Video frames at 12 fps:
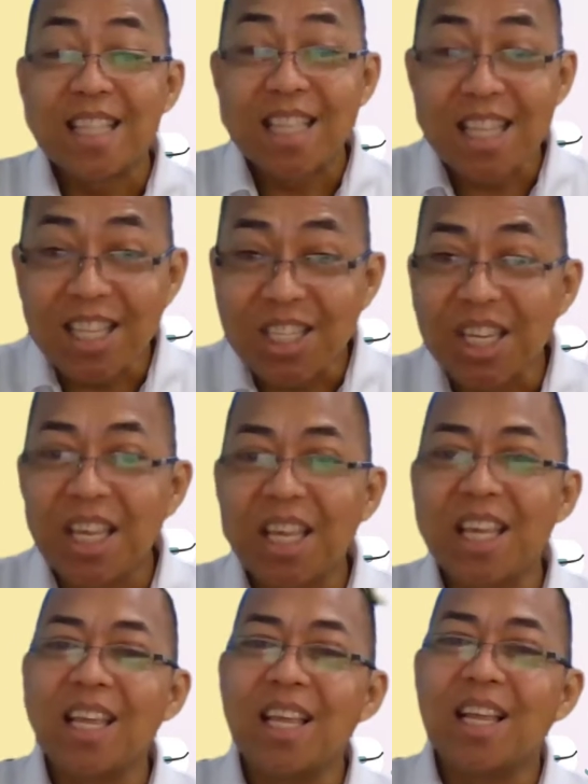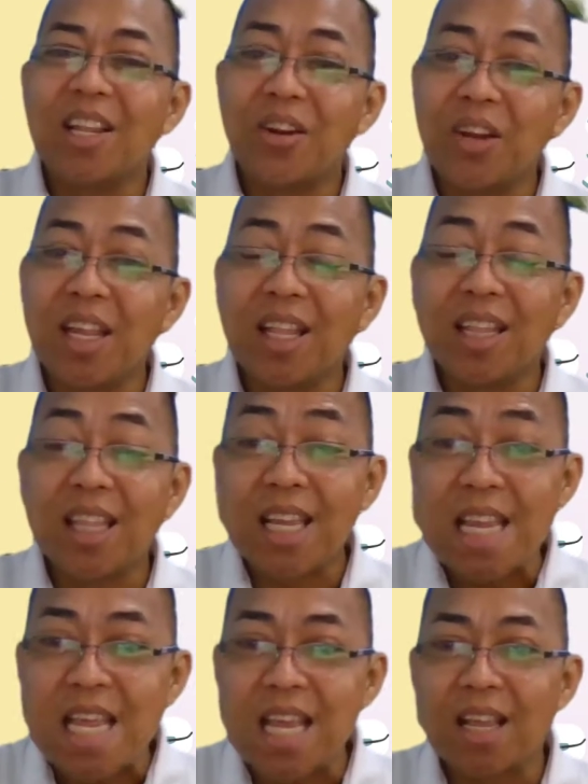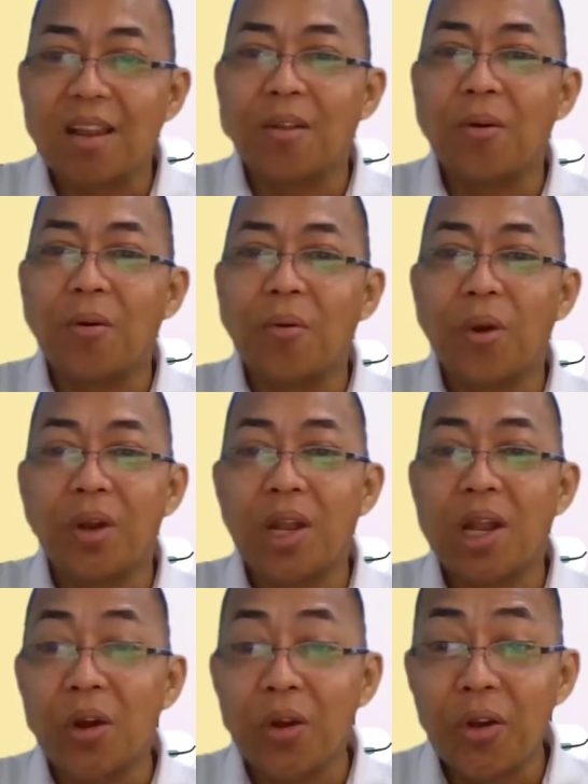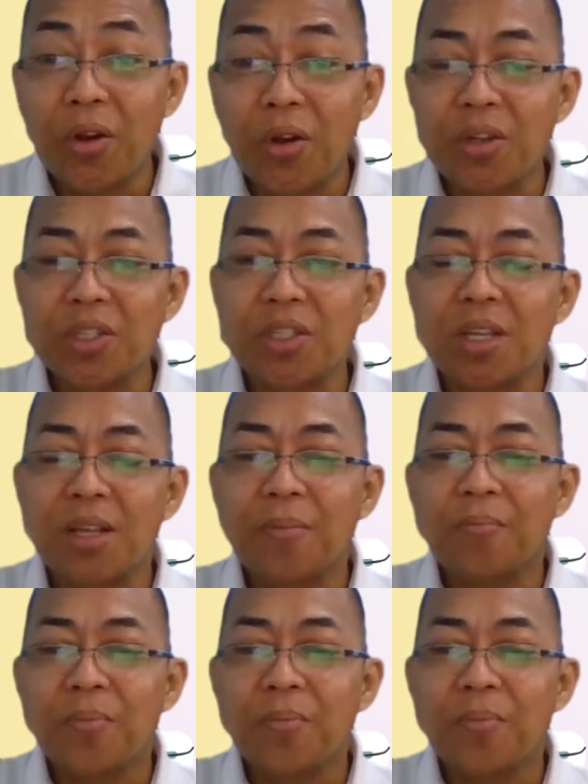teaching learning technique, where the learners